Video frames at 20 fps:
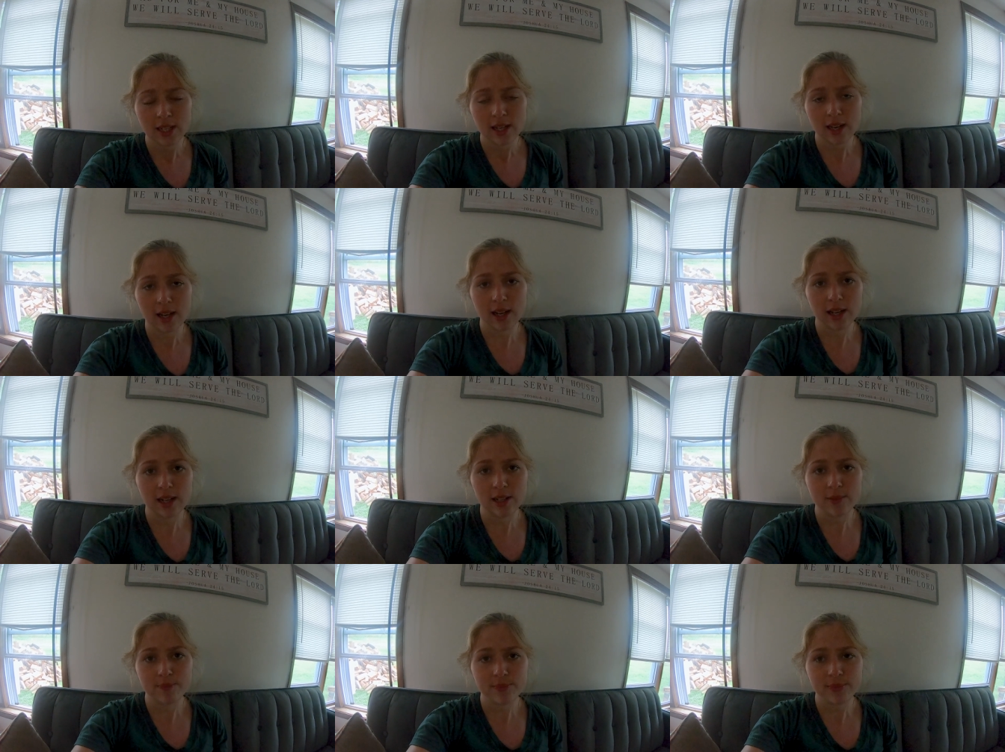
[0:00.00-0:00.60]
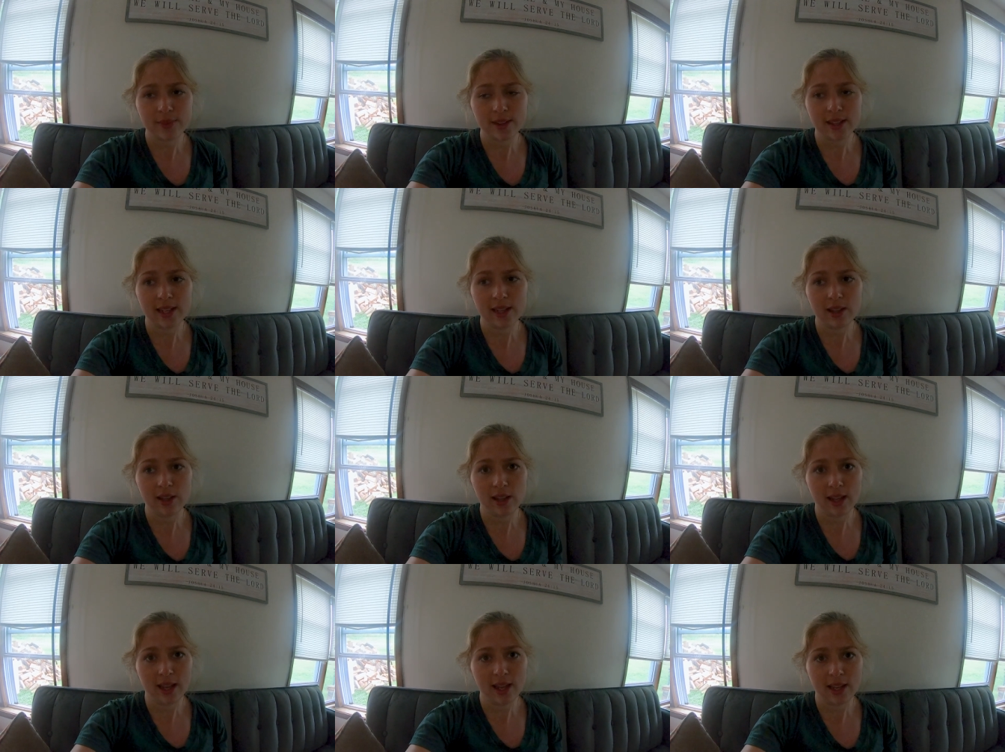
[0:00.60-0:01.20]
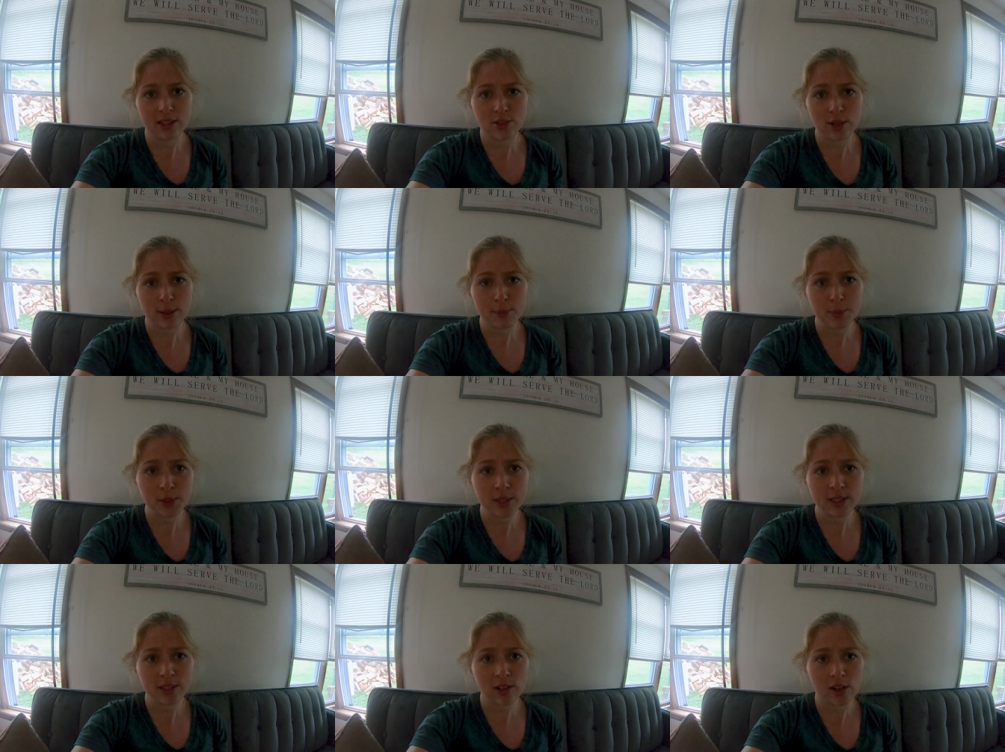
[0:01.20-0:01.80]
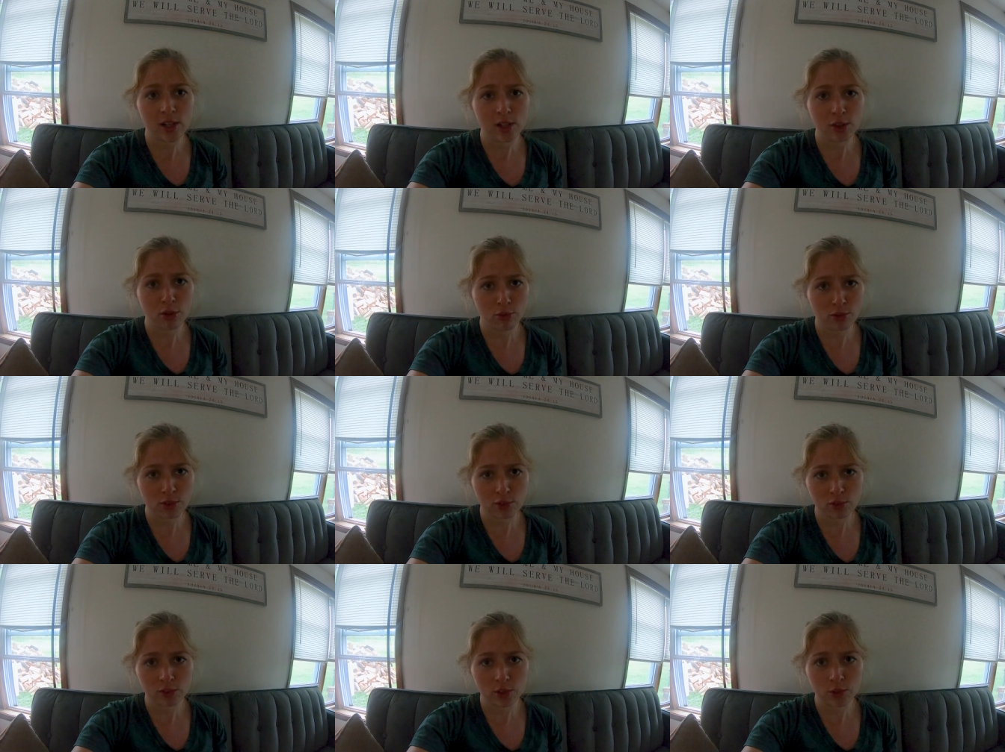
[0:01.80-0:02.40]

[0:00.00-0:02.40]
So I put it all through the